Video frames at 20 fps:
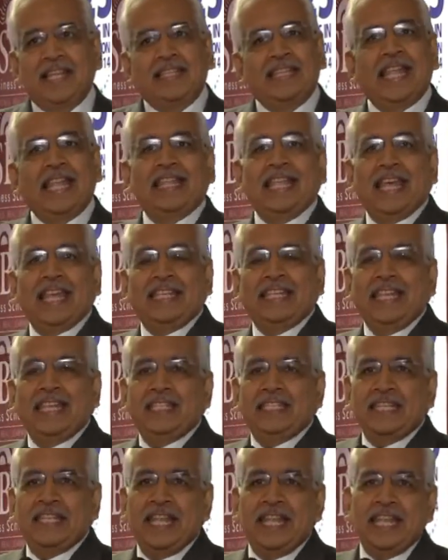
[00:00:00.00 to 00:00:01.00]
Then there are the
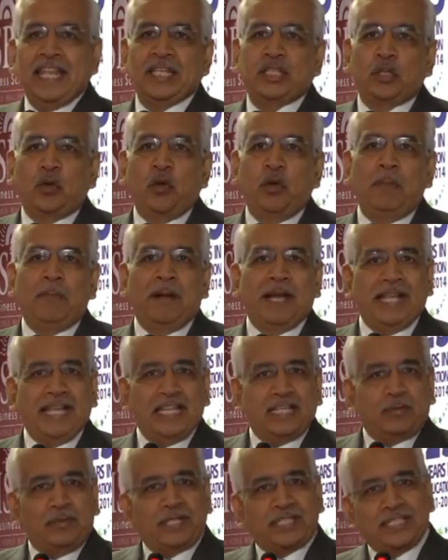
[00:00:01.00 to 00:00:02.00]
engineering school
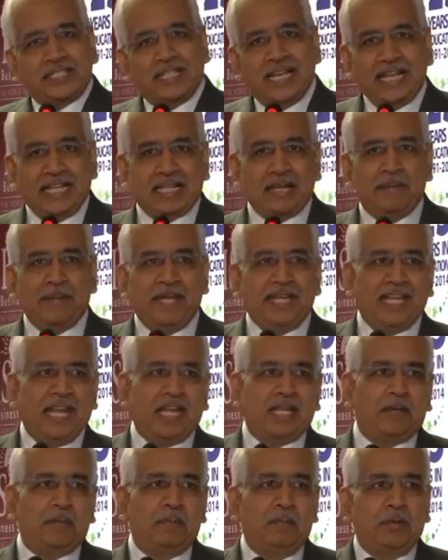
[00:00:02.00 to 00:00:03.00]
buddies, which is the
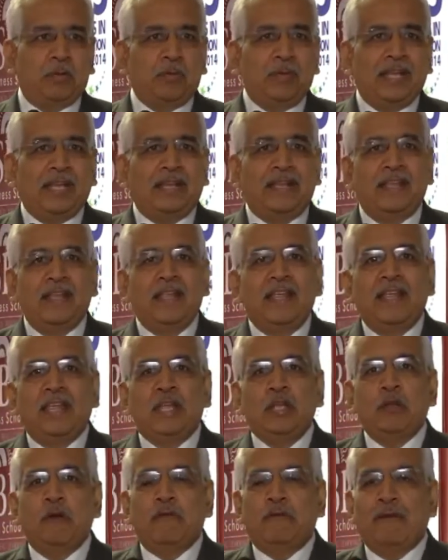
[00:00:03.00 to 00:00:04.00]
intermediate between
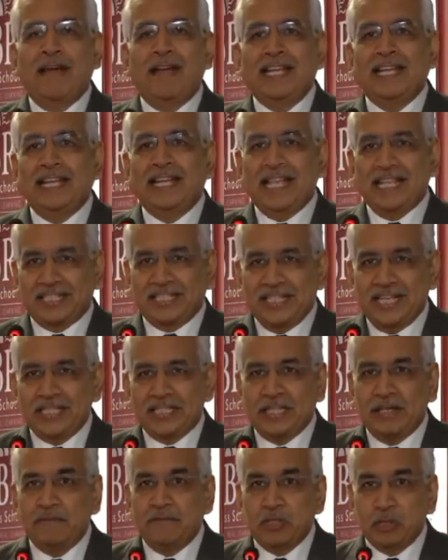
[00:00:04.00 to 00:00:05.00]
your final
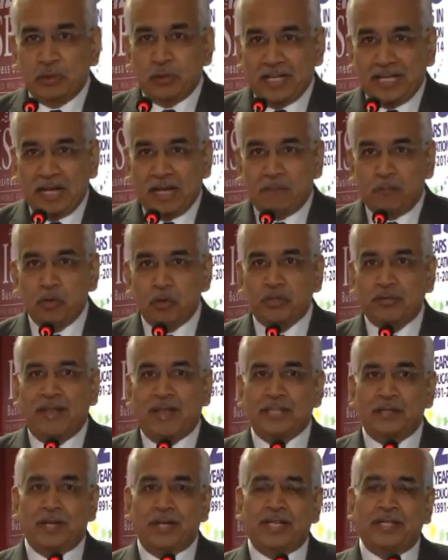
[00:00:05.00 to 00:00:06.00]
destination, which you did in
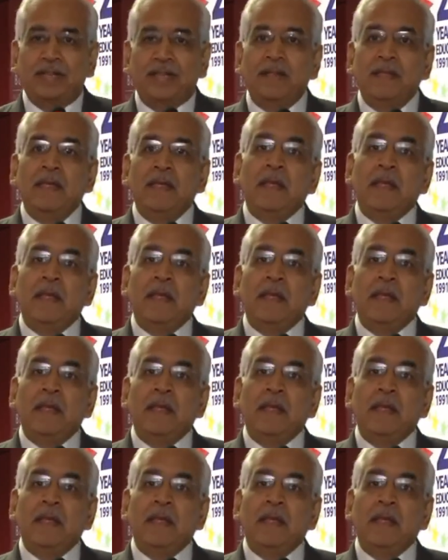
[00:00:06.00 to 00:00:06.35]
postgraduate.